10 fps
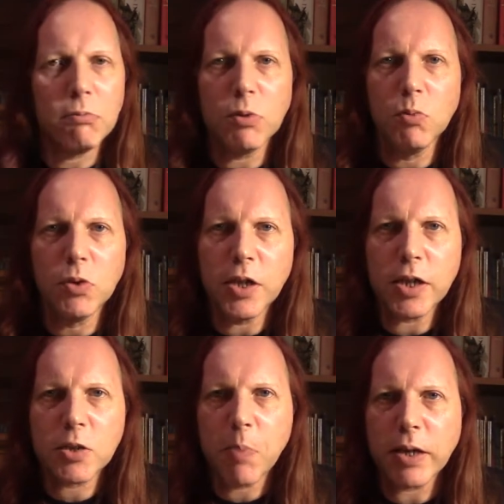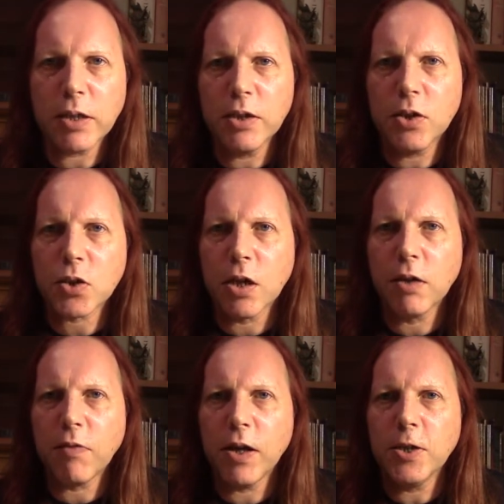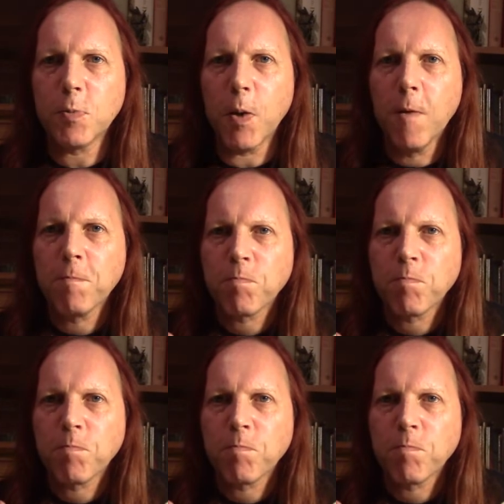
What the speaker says: You wouldn't expect it at this kind of age, but